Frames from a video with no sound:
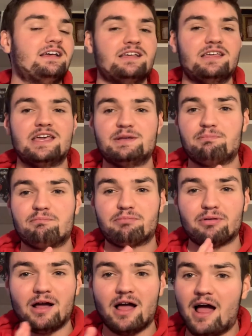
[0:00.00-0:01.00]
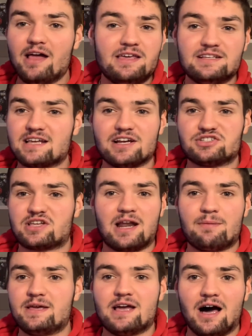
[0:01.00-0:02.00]
he's just got to
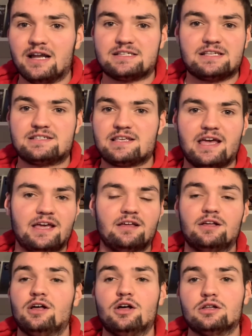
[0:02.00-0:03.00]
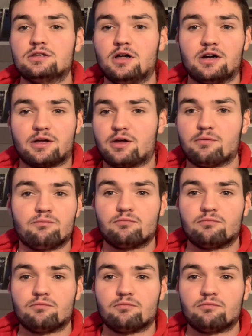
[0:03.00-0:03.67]
be honest and say, look,